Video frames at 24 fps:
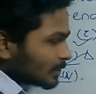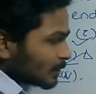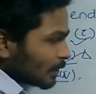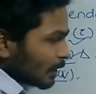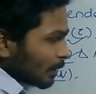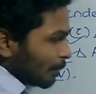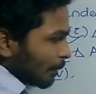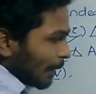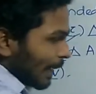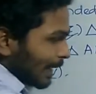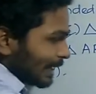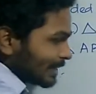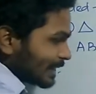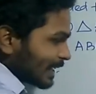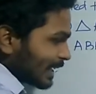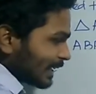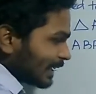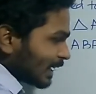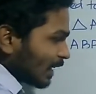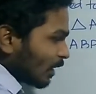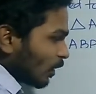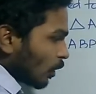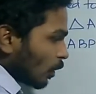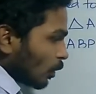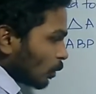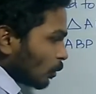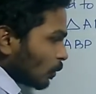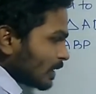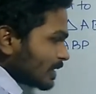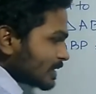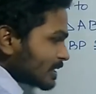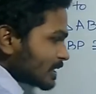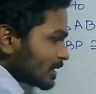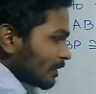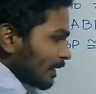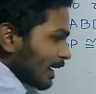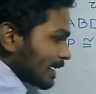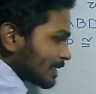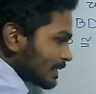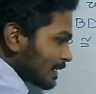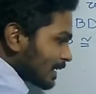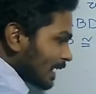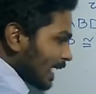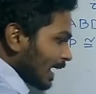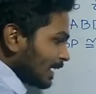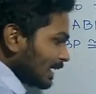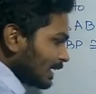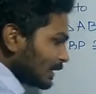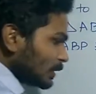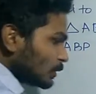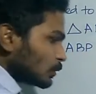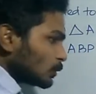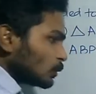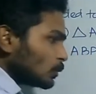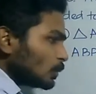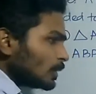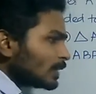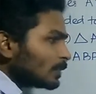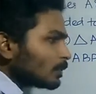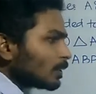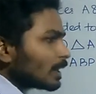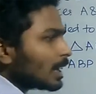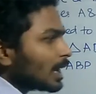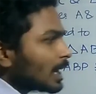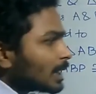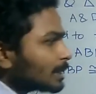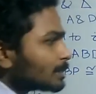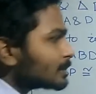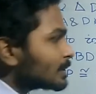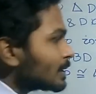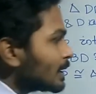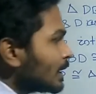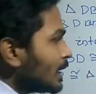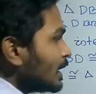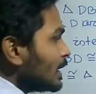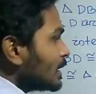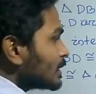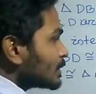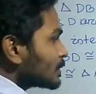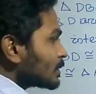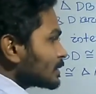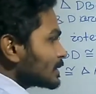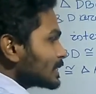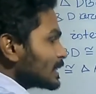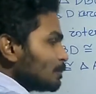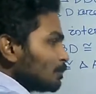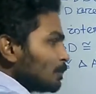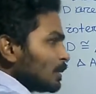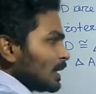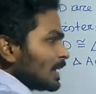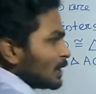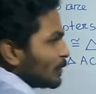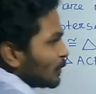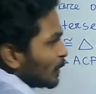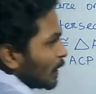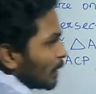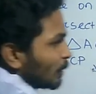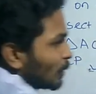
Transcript: So a bisector always divides the line into two equal halves. So simply you